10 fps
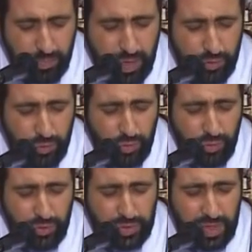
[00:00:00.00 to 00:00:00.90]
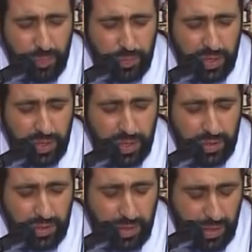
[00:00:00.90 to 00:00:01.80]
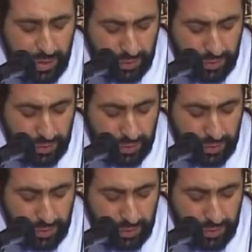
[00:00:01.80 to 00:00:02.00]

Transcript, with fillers: be Rus pidi